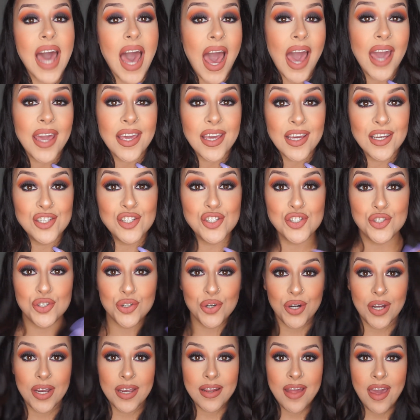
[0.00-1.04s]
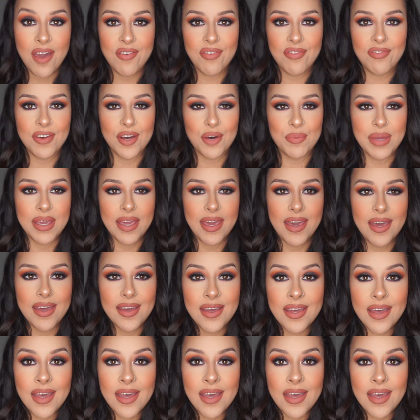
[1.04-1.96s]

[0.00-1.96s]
I enjoyed filming it.